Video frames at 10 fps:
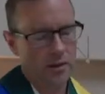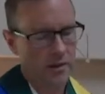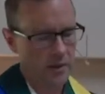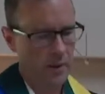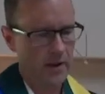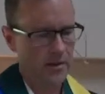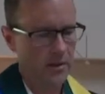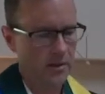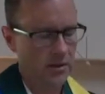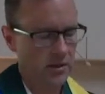to this
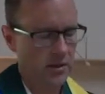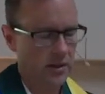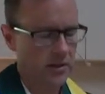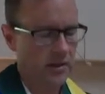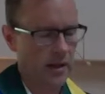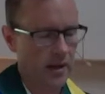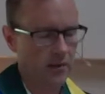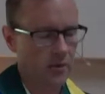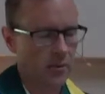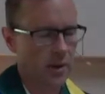passage at the start
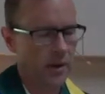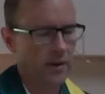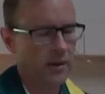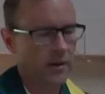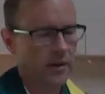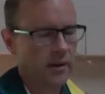of the week,